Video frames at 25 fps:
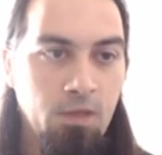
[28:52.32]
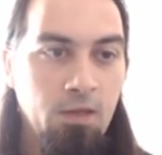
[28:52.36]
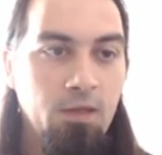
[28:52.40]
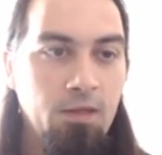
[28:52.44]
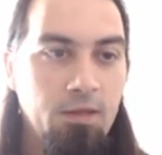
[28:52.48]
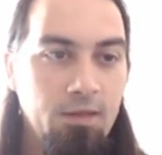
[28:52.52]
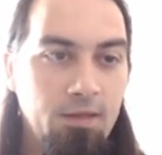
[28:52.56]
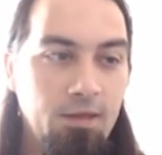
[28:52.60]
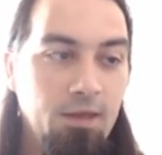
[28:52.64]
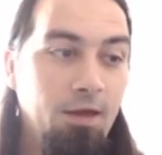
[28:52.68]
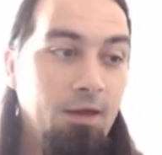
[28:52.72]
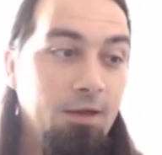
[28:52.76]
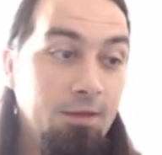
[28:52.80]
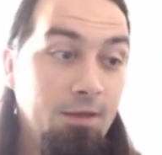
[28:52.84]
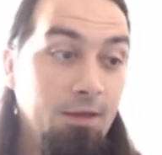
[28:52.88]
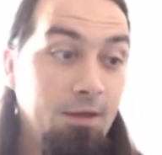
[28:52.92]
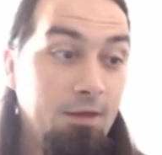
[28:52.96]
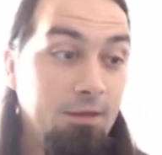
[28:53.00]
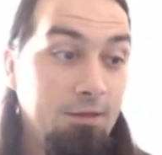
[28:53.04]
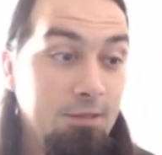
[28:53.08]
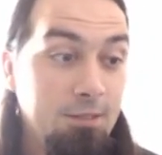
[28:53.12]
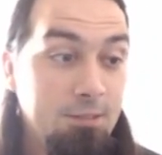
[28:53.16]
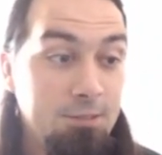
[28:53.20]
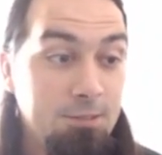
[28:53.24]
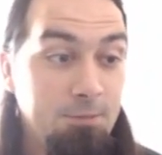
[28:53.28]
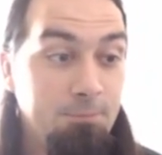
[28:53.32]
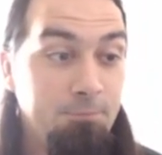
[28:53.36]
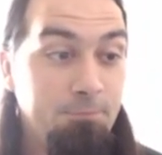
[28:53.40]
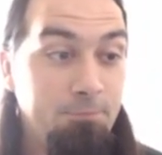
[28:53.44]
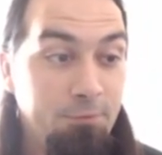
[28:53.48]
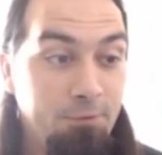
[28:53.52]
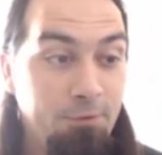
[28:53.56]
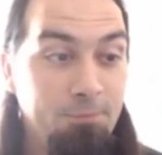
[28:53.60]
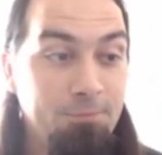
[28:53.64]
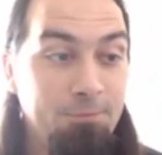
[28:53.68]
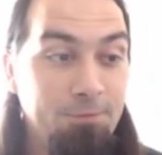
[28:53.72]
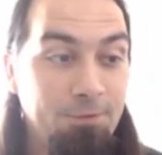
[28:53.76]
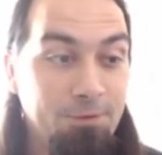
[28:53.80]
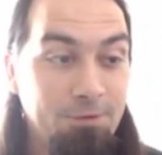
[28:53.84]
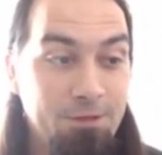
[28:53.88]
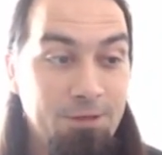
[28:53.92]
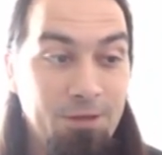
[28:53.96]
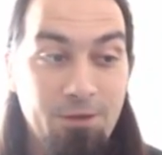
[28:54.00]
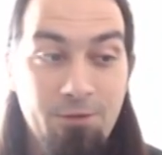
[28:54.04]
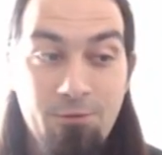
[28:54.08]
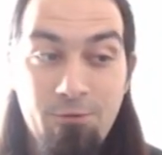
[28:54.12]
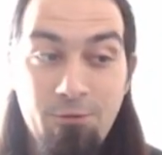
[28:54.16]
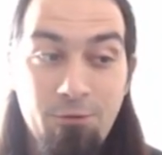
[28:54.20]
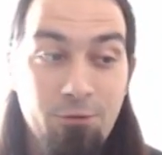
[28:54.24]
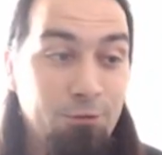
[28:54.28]
Yeah, there's the problem. King
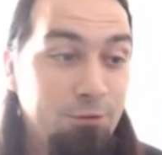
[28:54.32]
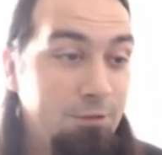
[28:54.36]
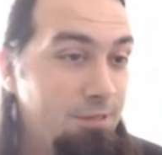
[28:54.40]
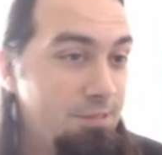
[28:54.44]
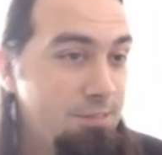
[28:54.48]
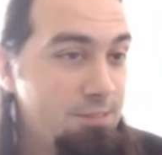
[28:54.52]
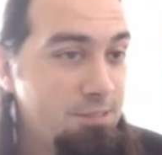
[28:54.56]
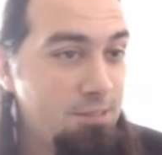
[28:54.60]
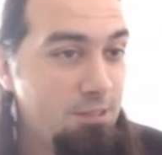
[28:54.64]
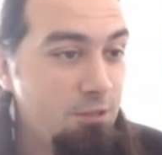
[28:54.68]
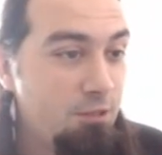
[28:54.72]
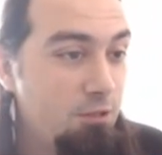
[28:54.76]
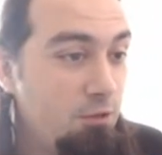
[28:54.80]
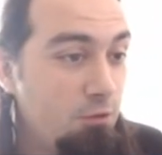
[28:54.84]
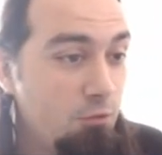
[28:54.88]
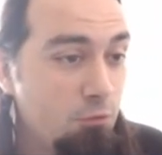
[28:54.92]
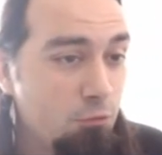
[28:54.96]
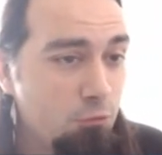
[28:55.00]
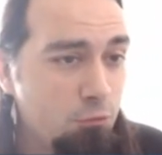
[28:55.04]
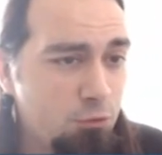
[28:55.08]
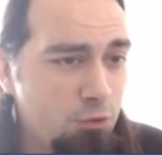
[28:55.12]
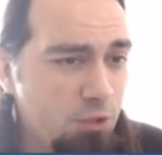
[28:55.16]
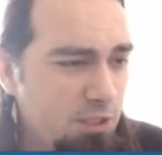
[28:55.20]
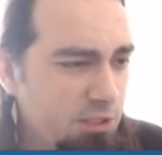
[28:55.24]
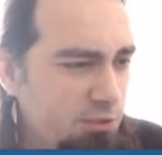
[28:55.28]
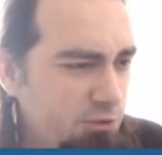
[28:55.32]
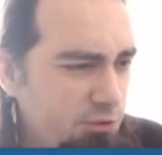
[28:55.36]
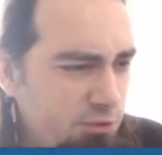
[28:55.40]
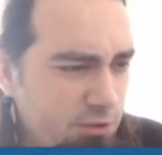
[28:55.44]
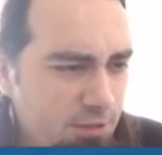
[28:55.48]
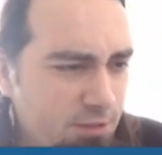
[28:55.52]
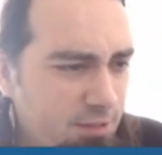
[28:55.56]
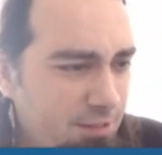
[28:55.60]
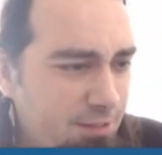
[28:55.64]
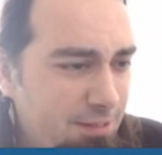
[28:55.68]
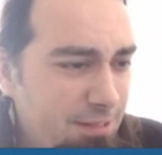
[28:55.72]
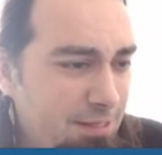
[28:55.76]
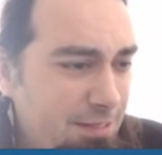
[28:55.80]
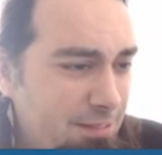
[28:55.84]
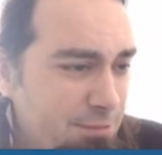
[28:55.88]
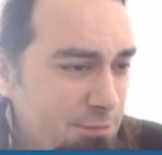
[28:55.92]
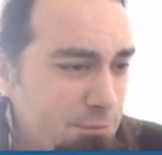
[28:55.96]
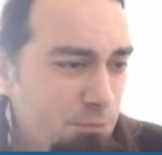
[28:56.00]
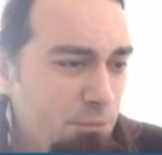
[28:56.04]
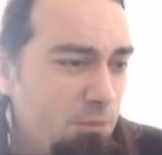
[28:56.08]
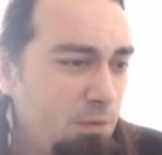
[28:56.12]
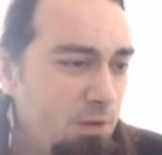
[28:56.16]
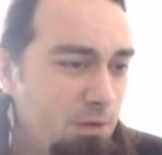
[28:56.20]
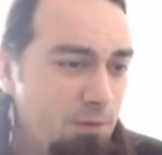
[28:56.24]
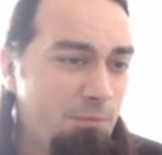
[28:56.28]
Cold has a huge engine. It has
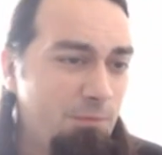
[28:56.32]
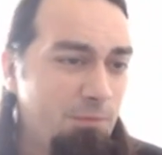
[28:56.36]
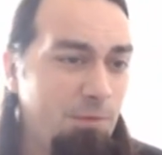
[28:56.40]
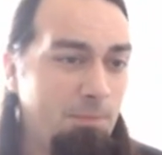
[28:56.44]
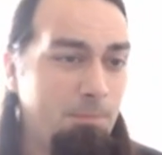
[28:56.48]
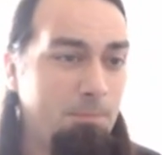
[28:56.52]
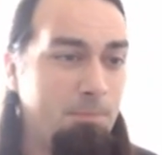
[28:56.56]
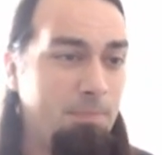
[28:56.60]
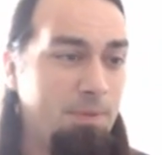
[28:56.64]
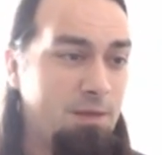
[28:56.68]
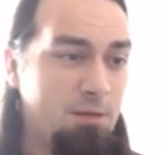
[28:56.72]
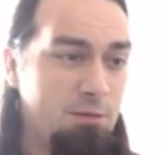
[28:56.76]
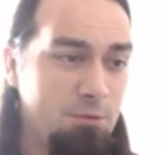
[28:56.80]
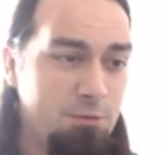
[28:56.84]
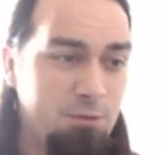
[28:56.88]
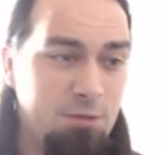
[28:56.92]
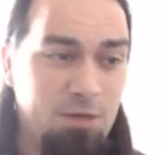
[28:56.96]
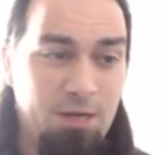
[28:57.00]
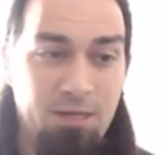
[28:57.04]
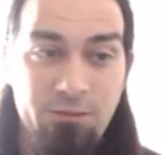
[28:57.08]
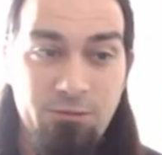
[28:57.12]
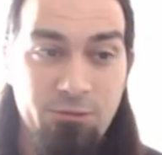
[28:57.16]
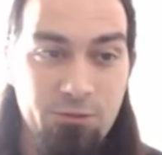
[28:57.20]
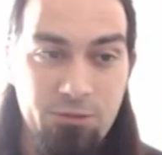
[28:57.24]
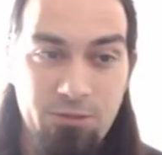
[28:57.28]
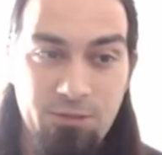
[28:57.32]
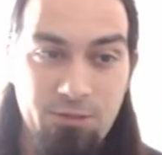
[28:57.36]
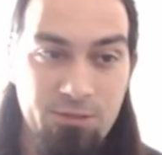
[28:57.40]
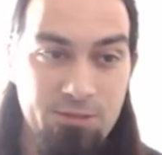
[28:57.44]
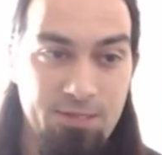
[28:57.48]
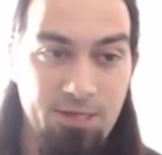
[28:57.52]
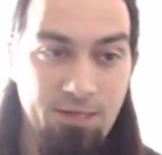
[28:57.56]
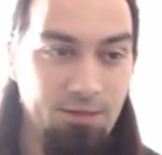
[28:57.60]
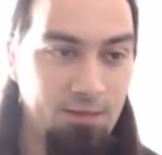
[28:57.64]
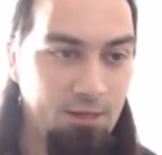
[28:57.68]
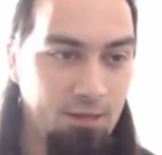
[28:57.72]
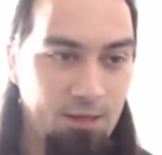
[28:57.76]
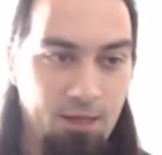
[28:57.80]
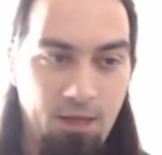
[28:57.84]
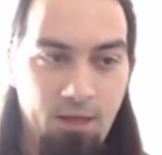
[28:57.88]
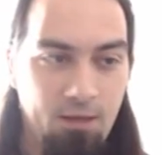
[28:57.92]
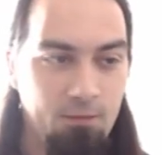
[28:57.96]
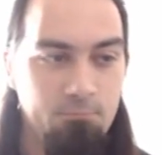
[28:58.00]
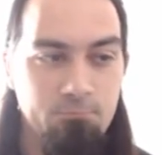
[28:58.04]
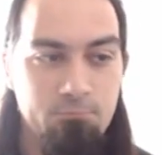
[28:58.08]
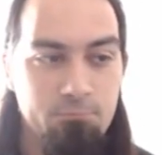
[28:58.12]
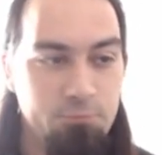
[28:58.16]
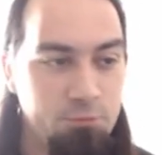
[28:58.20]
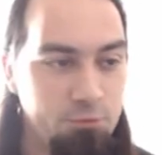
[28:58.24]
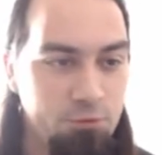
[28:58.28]
one of the bigger engines in the
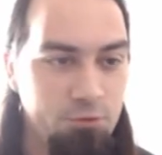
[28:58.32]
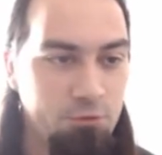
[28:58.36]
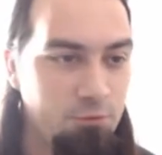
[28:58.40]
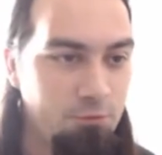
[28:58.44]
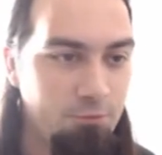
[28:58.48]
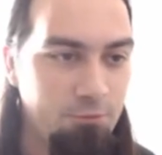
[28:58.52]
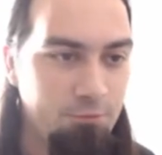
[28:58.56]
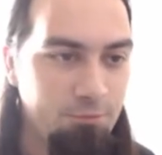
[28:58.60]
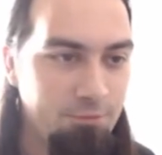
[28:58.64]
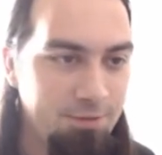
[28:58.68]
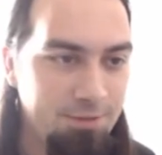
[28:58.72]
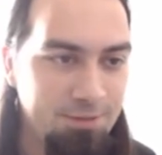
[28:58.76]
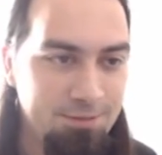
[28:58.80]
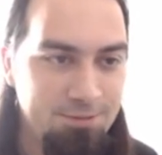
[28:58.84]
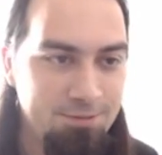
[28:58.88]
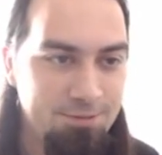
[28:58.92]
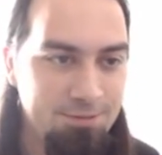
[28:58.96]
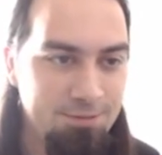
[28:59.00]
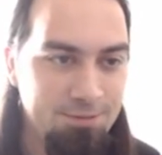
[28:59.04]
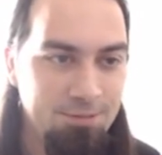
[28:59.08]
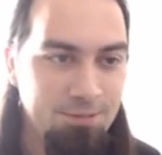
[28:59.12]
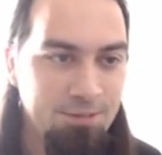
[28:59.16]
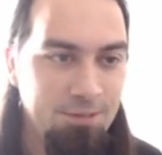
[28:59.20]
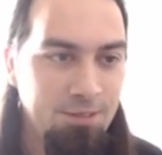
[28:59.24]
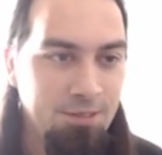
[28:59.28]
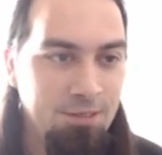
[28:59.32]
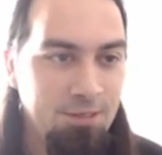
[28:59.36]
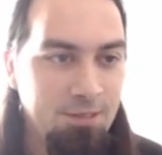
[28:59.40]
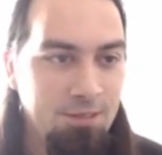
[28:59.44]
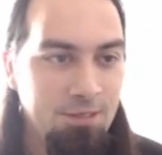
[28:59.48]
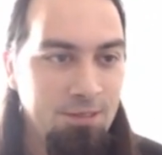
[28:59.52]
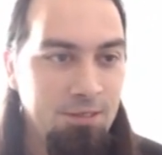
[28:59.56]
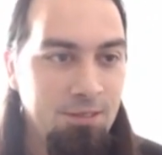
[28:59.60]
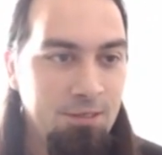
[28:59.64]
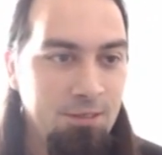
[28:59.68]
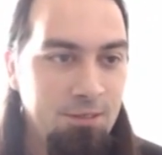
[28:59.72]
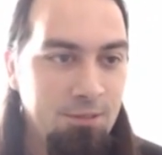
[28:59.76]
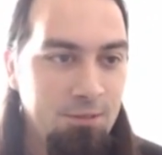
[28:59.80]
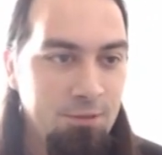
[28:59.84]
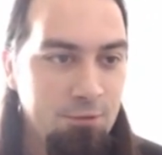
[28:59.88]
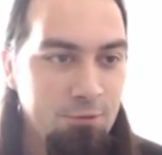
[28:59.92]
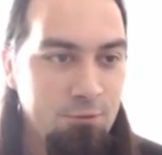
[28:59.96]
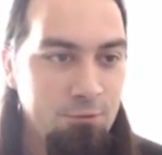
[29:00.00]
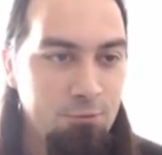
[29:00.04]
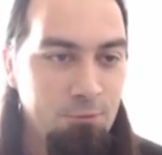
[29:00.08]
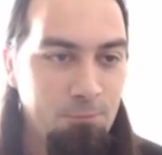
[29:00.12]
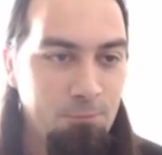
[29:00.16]
game, so it's super...